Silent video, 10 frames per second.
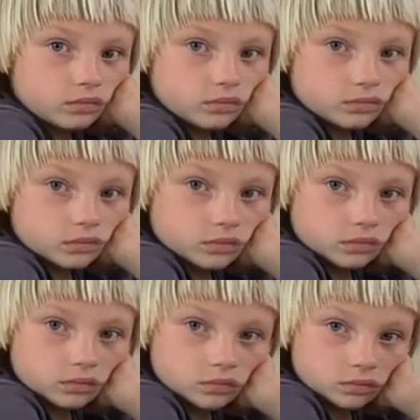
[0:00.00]

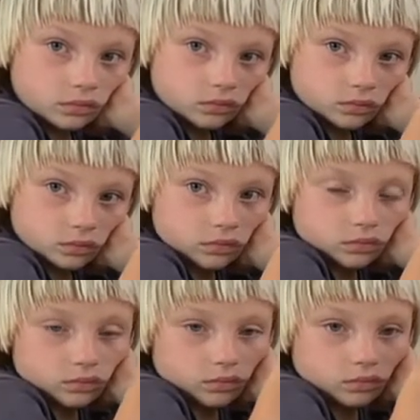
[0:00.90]

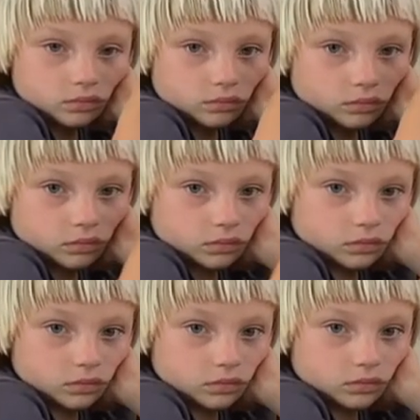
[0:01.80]

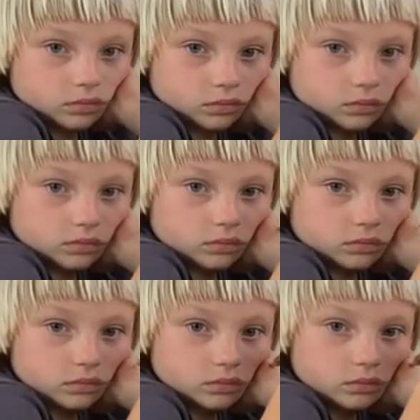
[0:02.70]

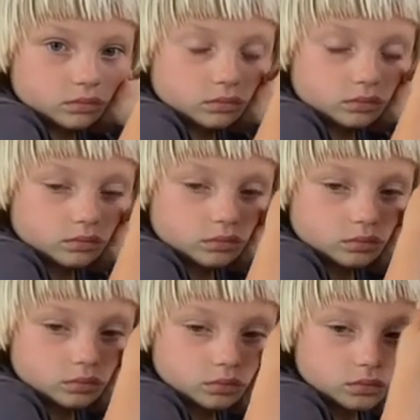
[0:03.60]

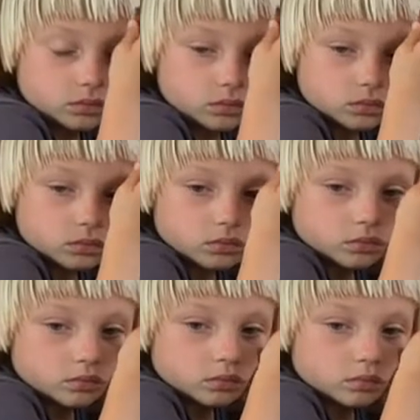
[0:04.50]

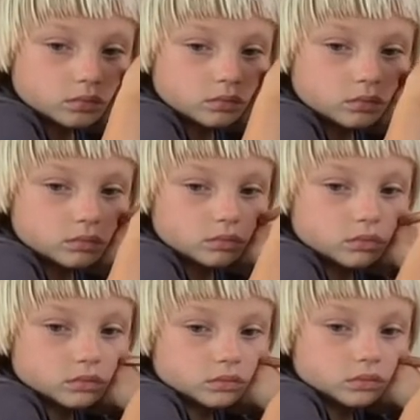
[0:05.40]

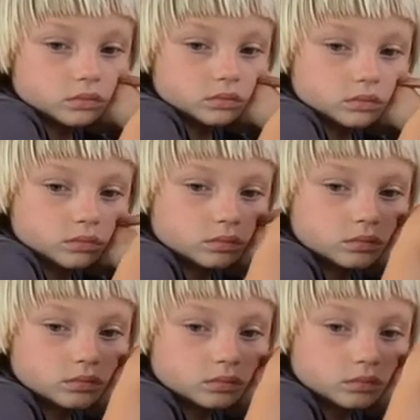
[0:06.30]

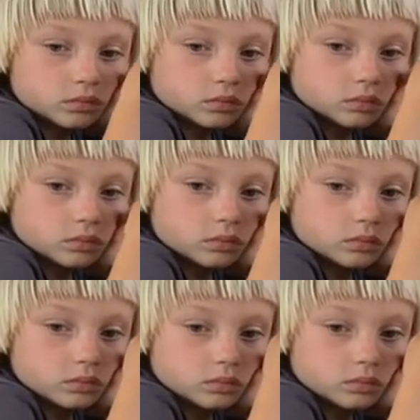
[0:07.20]
This person isn't speaking.